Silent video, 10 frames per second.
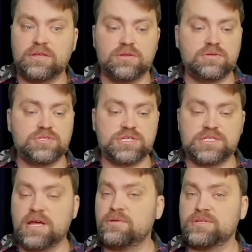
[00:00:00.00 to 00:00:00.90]
And you know,
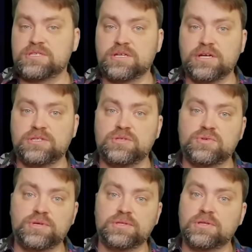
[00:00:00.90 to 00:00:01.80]
just now this night
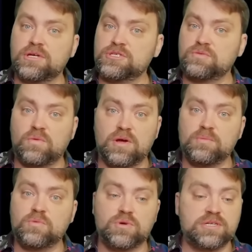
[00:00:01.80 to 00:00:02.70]
Ukraine launched one
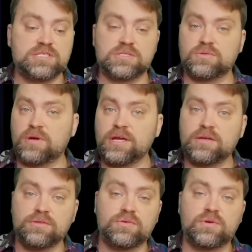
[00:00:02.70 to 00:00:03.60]
more
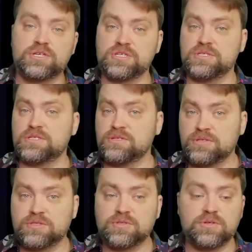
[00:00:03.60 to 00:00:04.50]
strike in the Russian
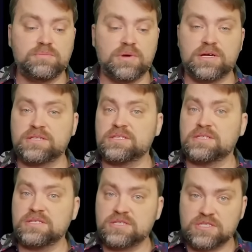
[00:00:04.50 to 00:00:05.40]
territory,
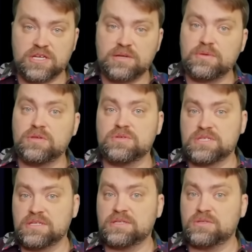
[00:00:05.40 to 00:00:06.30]
but this time using the